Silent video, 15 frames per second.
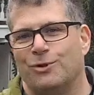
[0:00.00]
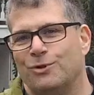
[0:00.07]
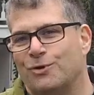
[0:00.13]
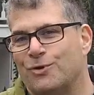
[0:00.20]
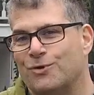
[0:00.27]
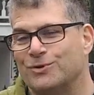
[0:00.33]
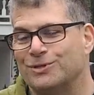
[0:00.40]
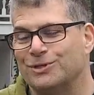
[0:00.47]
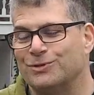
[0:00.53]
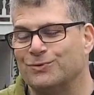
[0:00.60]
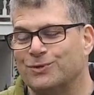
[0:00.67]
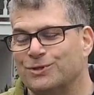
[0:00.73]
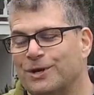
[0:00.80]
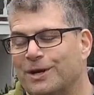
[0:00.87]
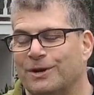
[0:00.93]
polo horses
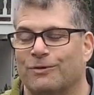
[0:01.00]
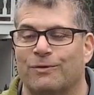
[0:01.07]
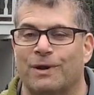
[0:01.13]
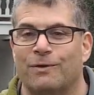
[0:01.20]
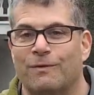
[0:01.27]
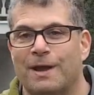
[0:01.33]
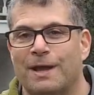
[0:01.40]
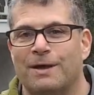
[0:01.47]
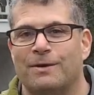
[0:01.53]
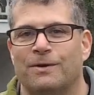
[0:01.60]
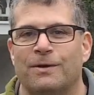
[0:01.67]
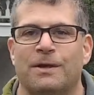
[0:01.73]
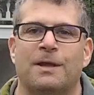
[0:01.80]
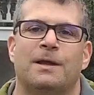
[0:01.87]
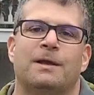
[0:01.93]
were starting to run
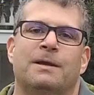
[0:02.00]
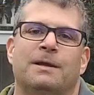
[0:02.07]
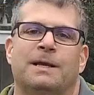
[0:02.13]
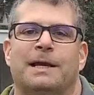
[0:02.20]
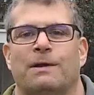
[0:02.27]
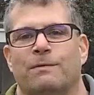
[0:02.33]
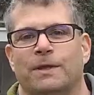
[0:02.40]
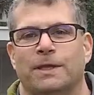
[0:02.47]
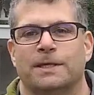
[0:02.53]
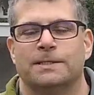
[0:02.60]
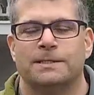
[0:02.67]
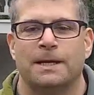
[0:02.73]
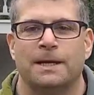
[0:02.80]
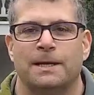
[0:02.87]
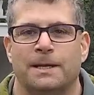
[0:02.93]
around, it got really
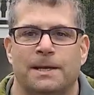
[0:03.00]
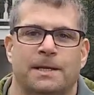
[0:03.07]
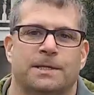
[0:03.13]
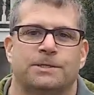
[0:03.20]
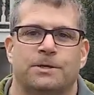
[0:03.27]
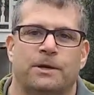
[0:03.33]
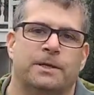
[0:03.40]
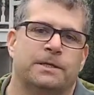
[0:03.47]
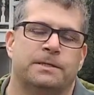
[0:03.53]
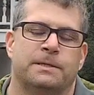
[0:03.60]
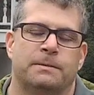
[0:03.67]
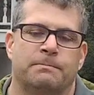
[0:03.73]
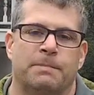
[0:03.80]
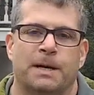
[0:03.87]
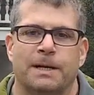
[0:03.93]
excited and it started
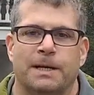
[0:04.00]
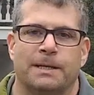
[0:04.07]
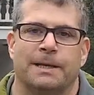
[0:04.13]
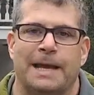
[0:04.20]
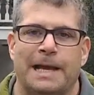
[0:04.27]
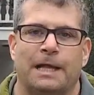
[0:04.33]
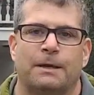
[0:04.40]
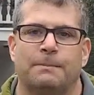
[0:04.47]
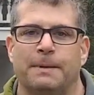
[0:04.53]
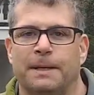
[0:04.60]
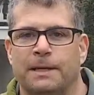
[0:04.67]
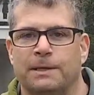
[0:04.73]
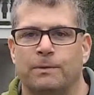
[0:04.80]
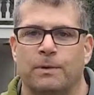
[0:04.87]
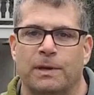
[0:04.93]
to buck and gallop
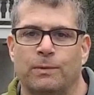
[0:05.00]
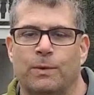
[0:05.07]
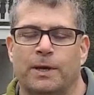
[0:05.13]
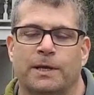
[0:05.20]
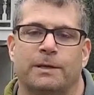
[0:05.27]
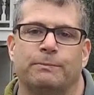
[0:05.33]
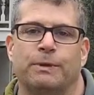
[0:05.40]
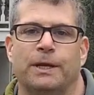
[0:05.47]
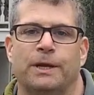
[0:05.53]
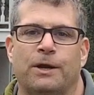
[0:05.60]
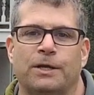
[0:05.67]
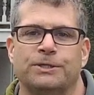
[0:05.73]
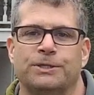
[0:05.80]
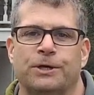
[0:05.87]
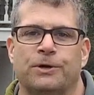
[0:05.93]
and it, it wanted to play
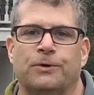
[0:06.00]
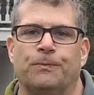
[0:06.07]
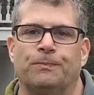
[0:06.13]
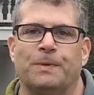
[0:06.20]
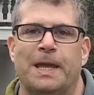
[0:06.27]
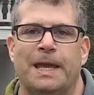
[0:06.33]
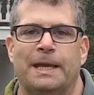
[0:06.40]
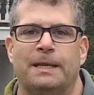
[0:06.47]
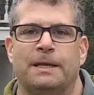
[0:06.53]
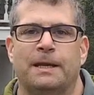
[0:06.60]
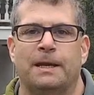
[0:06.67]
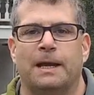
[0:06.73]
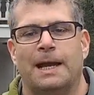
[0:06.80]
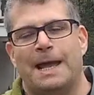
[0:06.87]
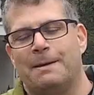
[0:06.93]
also. And
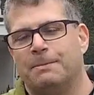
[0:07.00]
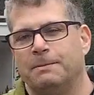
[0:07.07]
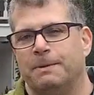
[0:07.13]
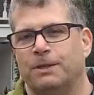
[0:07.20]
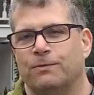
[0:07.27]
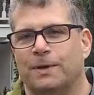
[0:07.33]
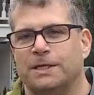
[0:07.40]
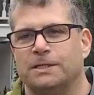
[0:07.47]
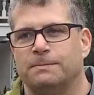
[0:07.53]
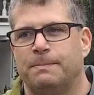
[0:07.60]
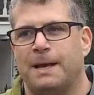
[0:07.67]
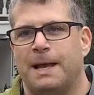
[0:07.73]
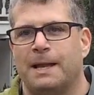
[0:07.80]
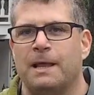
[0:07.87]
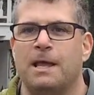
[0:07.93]
uh, I happened to be in the right
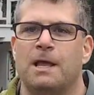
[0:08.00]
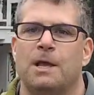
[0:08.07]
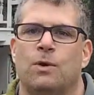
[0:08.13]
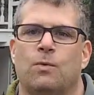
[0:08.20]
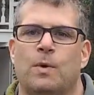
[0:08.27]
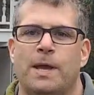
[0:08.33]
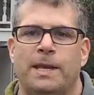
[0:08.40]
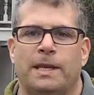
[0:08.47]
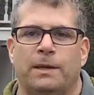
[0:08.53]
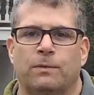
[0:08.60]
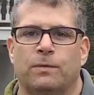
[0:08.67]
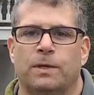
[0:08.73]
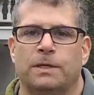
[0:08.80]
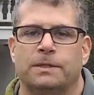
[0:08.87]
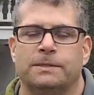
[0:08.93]
spot when it
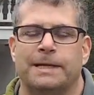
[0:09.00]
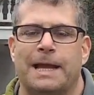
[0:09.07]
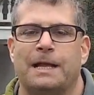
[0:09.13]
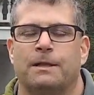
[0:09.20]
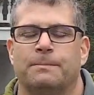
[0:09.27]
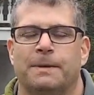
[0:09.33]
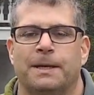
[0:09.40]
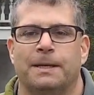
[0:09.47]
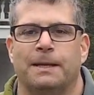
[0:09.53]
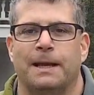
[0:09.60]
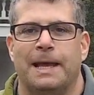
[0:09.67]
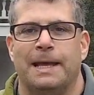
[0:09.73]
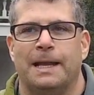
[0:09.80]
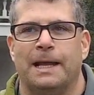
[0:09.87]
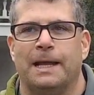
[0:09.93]
was galloping
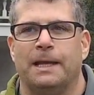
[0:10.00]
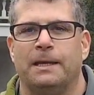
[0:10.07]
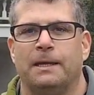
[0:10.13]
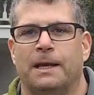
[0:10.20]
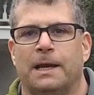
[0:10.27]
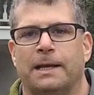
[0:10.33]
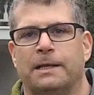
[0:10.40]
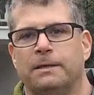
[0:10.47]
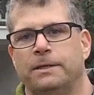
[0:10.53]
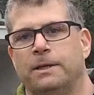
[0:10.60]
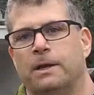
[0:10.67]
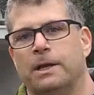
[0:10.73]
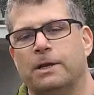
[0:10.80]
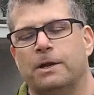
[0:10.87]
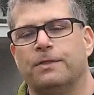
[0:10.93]
and I, I you
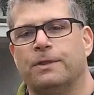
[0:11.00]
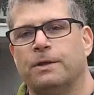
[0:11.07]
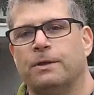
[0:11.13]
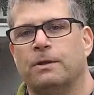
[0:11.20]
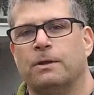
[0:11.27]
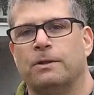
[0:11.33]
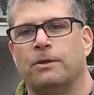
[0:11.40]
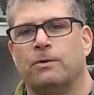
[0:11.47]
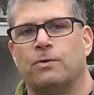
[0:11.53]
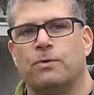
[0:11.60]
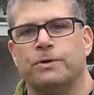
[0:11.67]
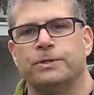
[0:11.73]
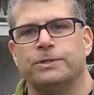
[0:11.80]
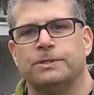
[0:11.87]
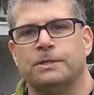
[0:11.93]
know, I caught the, the
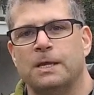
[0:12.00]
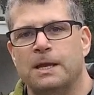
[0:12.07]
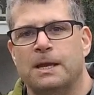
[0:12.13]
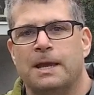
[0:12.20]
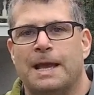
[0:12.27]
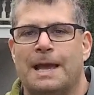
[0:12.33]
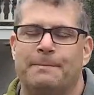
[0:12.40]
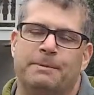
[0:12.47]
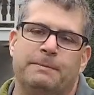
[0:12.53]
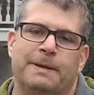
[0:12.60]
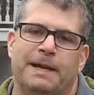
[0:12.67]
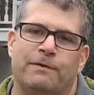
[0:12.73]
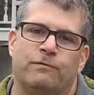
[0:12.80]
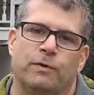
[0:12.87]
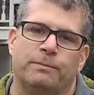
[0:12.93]
horse happened to
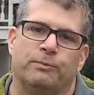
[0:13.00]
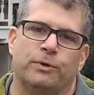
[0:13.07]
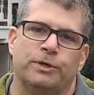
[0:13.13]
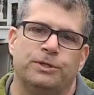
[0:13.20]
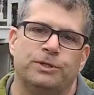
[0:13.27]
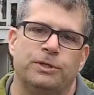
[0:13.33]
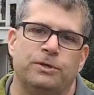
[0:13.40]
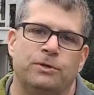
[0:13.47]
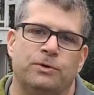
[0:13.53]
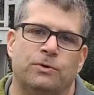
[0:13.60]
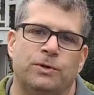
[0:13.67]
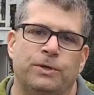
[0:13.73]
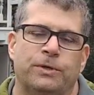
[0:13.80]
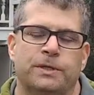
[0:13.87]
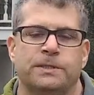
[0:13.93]
be at
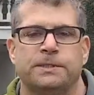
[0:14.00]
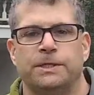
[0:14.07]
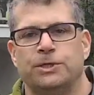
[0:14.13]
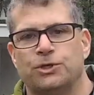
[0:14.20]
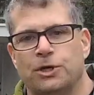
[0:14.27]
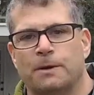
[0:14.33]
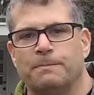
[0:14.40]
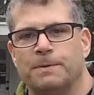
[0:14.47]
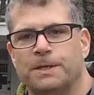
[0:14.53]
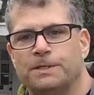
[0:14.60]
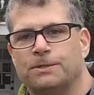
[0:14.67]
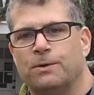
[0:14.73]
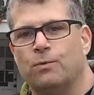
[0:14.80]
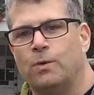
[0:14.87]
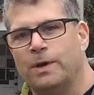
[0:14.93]
f1.2. You can see
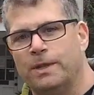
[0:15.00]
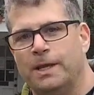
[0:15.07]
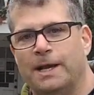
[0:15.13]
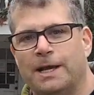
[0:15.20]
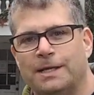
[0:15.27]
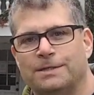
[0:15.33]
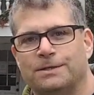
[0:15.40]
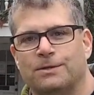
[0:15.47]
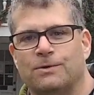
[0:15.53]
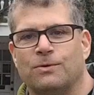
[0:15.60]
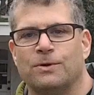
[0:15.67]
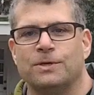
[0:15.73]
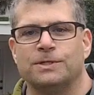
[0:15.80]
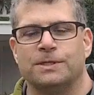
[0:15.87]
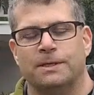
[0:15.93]
sharpness on one of the eyes of the
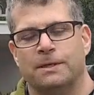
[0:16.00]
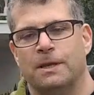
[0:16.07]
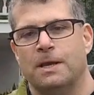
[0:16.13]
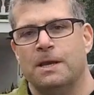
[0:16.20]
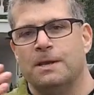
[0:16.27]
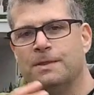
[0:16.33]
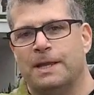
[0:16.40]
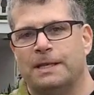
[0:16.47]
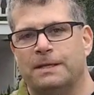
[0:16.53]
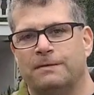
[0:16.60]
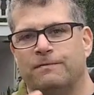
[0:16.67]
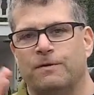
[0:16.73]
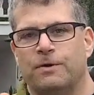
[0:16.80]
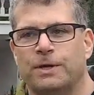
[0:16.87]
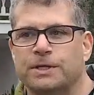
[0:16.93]
horse and that the
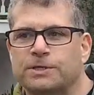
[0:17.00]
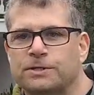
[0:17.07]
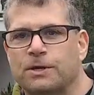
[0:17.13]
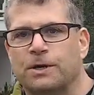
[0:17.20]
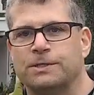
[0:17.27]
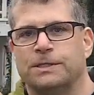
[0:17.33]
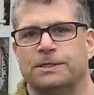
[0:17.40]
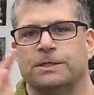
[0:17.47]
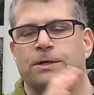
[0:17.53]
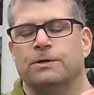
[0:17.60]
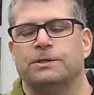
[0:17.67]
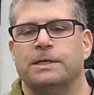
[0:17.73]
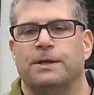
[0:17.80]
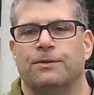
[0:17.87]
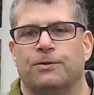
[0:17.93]
focus starts as it
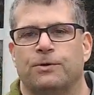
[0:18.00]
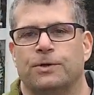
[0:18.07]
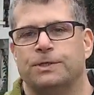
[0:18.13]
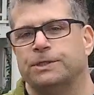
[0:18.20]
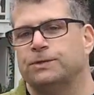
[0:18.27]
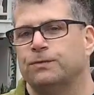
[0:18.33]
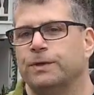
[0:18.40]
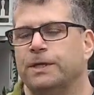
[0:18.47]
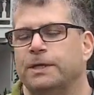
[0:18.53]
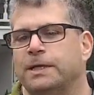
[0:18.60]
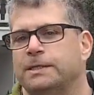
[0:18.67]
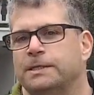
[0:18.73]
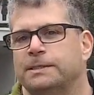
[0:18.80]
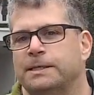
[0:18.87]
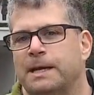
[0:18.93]
goes down the horse so it's really a
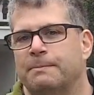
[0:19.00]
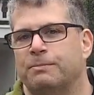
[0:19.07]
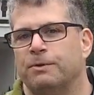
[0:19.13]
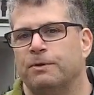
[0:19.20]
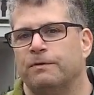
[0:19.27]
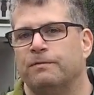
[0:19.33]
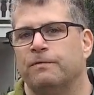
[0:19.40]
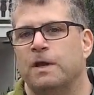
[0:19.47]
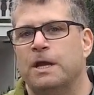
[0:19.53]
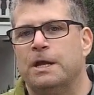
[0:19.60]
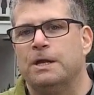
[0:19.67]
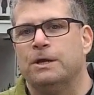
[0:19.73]
nice example of